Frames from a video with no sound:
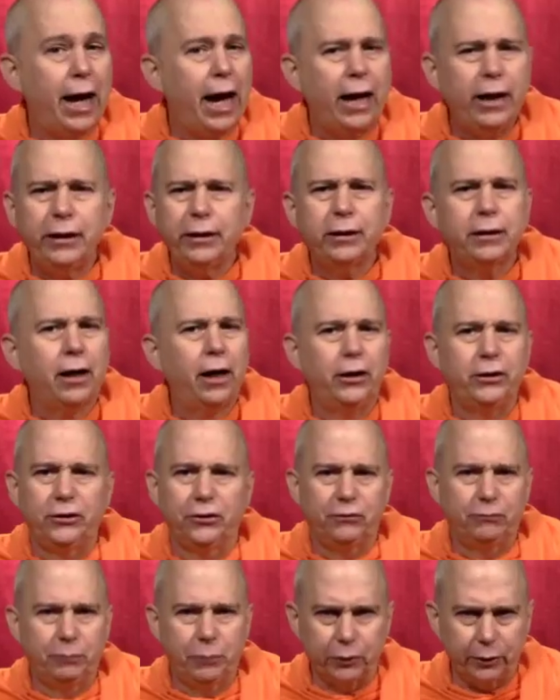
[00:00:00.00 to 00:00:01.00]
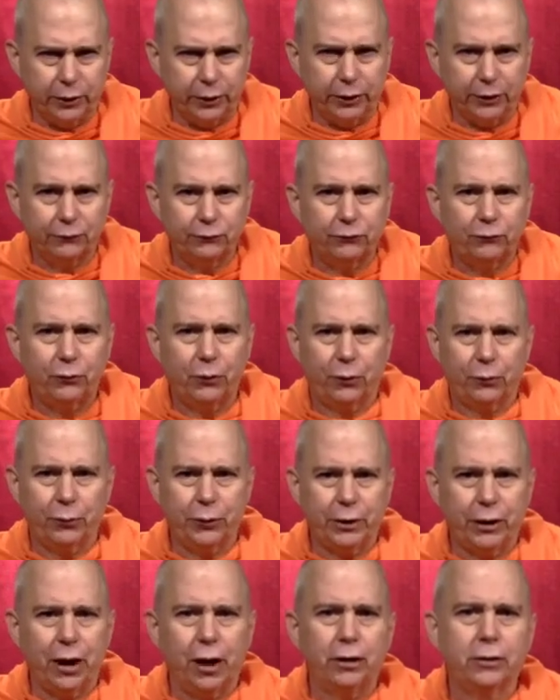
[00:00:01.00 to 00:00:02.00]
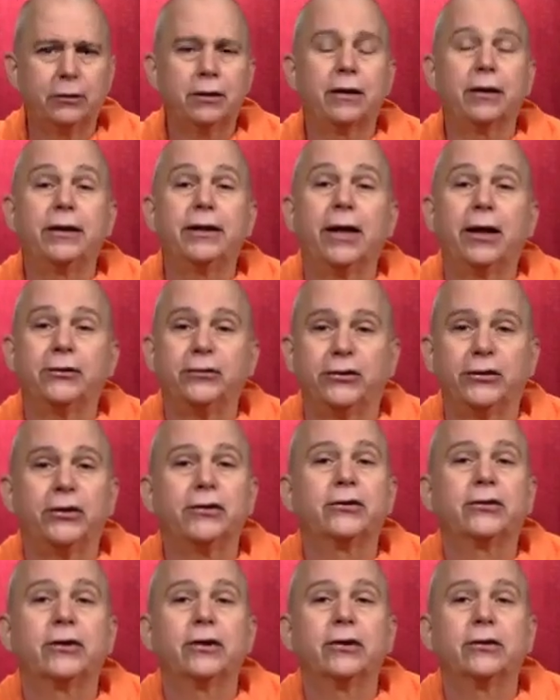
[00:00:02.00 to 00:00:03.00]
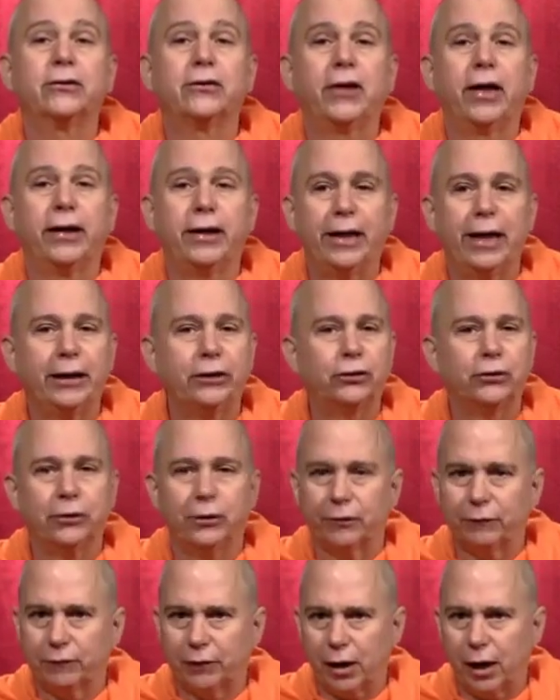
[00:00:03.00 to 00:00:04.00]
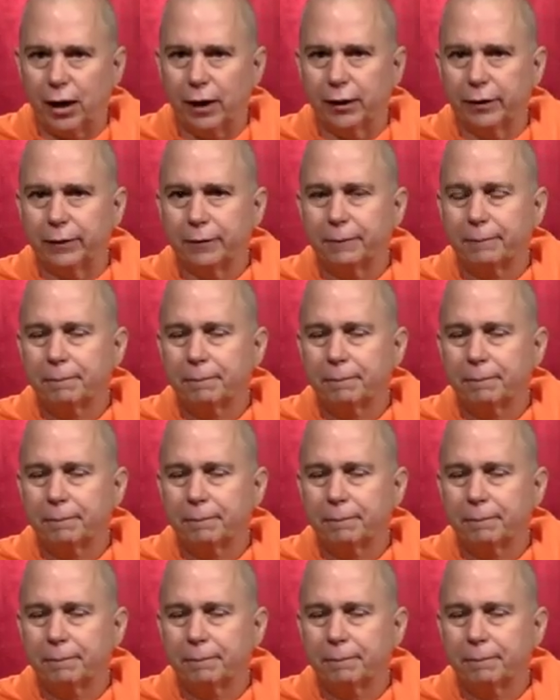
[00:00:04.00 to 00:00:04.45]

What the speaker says: any kind of belief with regard to the existence and nature of God.